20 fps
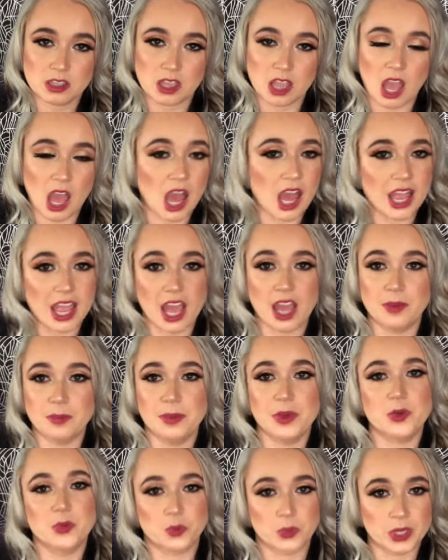I had
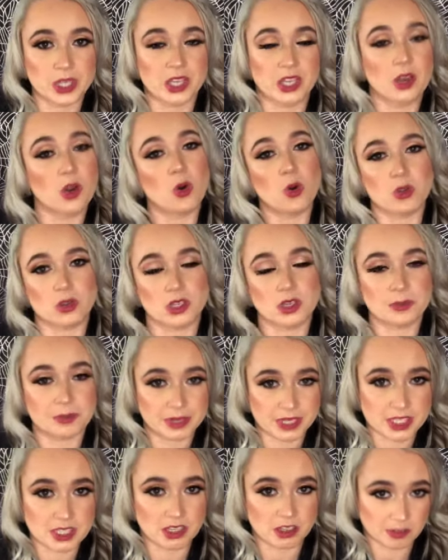been really holding
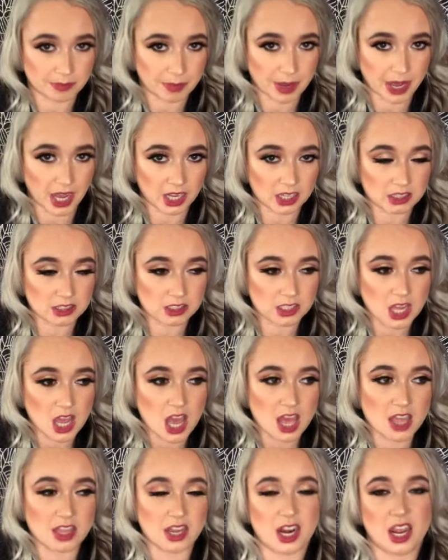myself back,
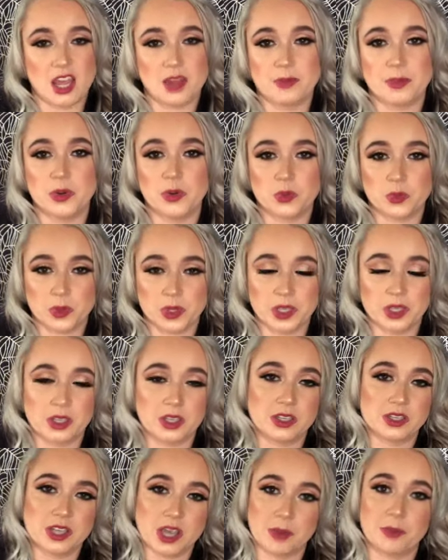that I had been really
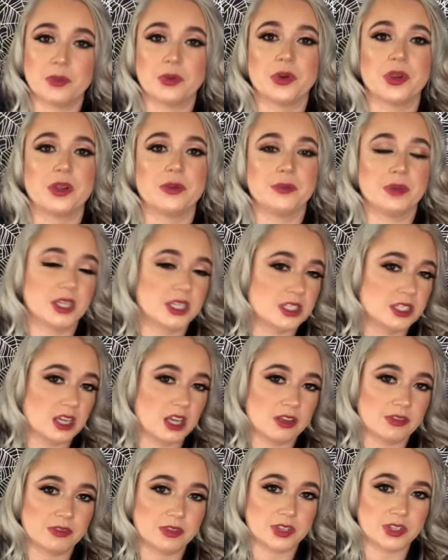tempering
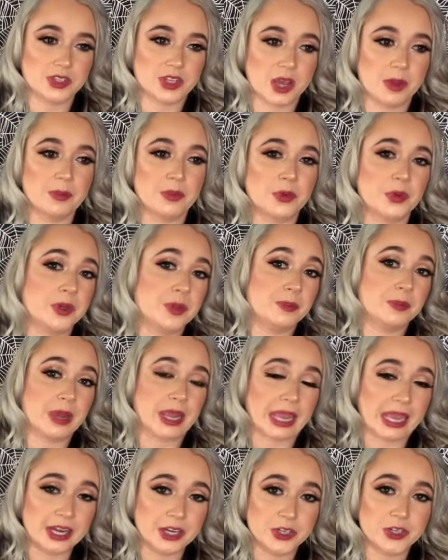myself and tempering my
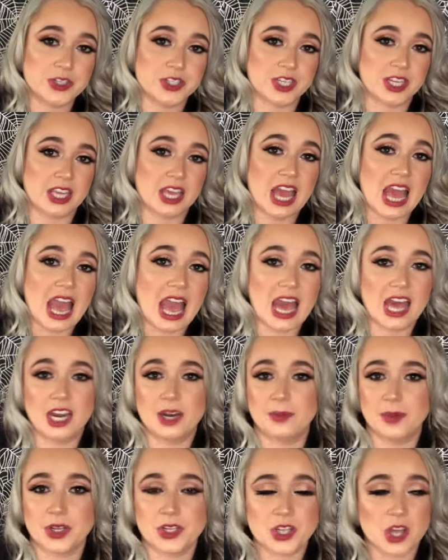energy. And
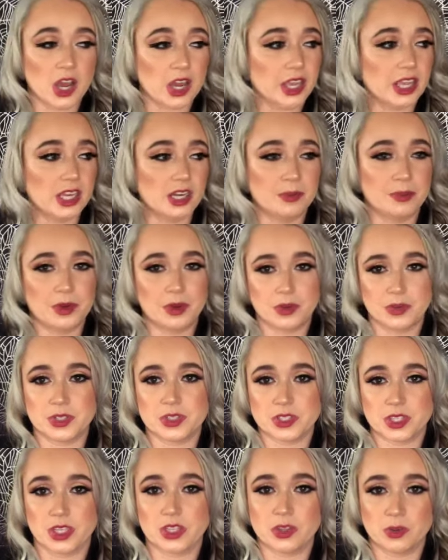I'm not talking about
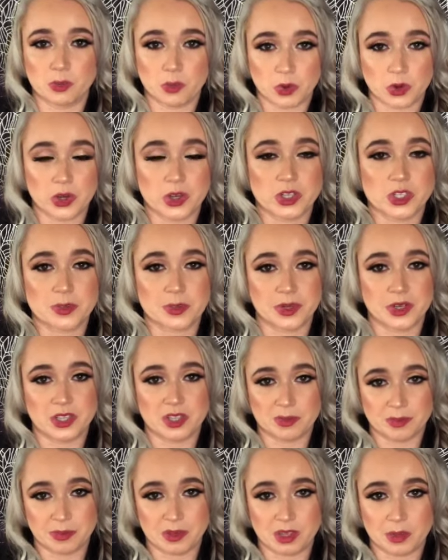just like the warrior spirit
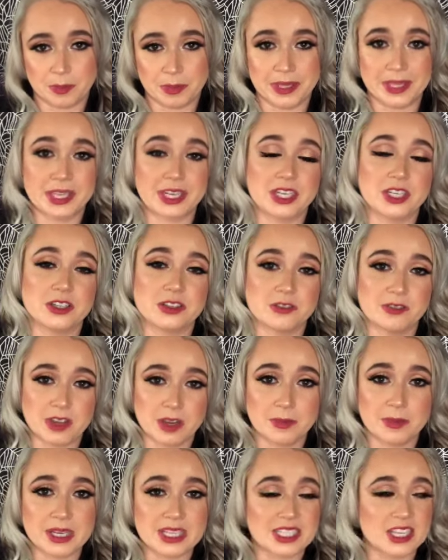and the ability to
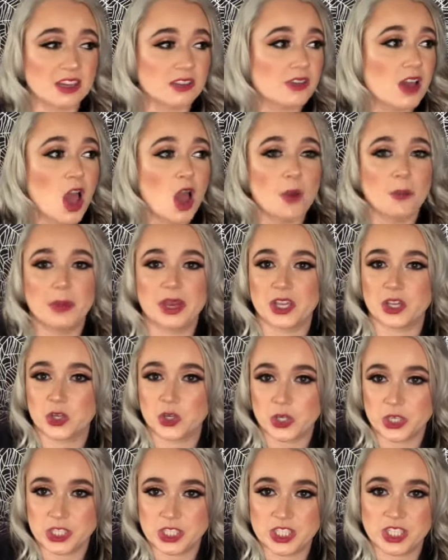defend myself, my
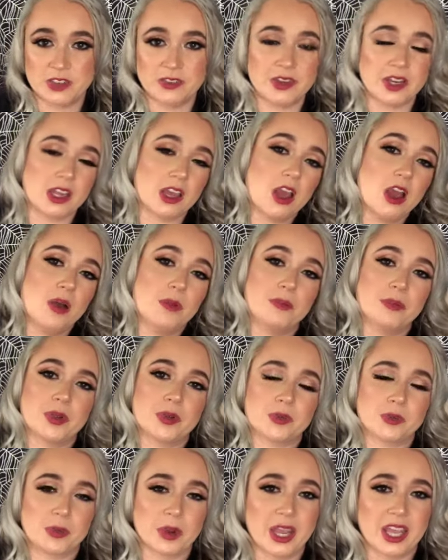creativity, my
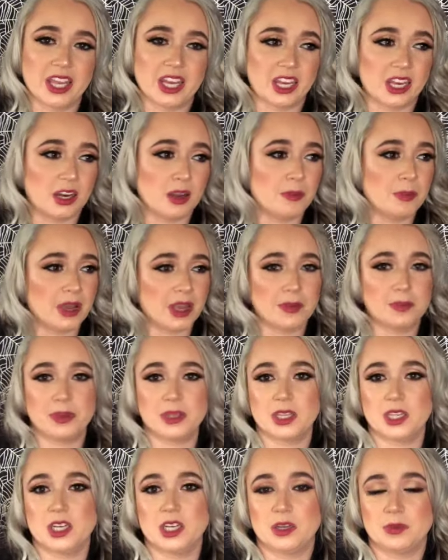writing, my
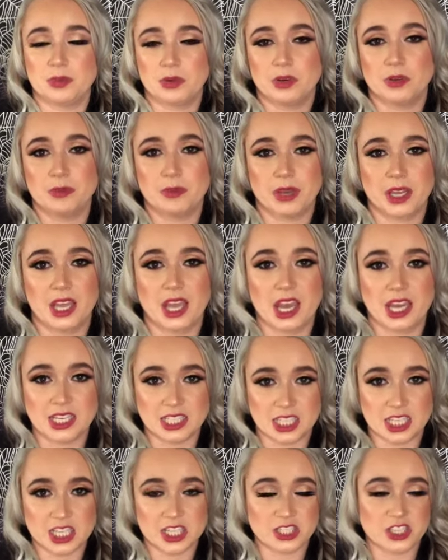ability to put my
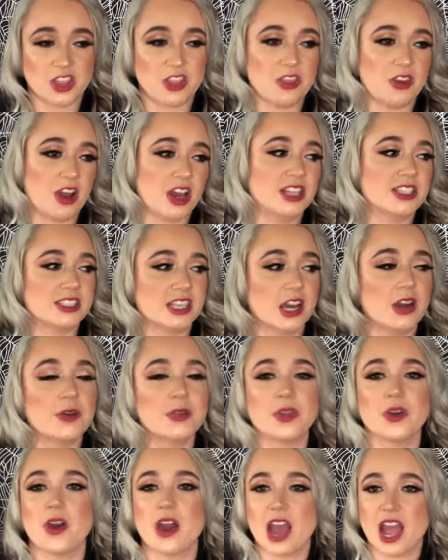ideas and thoughts out there.